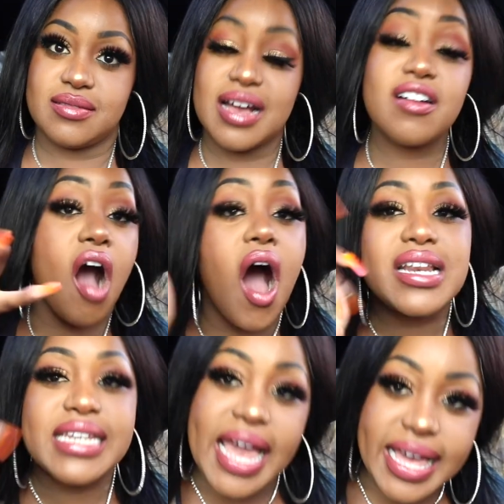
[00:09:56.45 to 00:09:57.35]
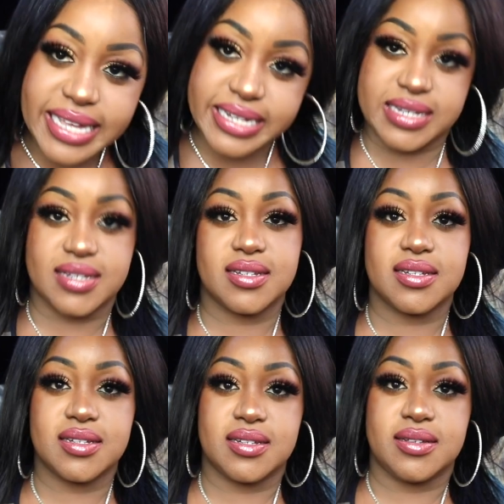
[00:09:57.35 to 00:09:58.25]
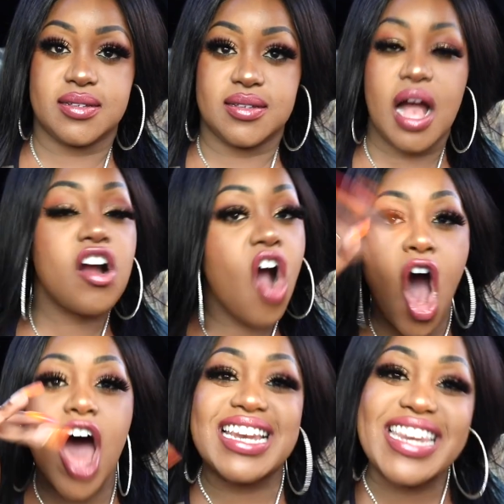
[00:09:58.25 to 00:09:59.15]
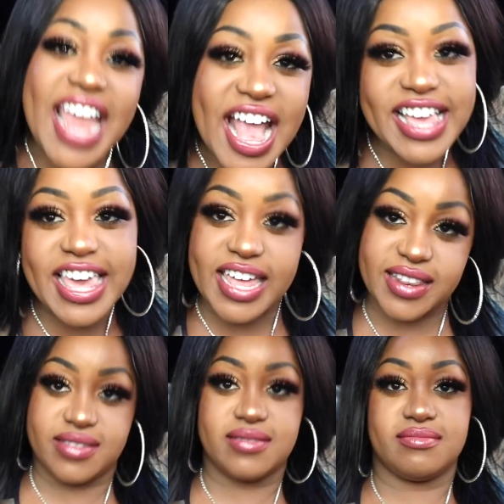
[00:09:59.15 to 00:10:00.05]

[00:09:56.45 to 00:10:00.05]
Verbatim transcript: Ghanaian. Ghanaian.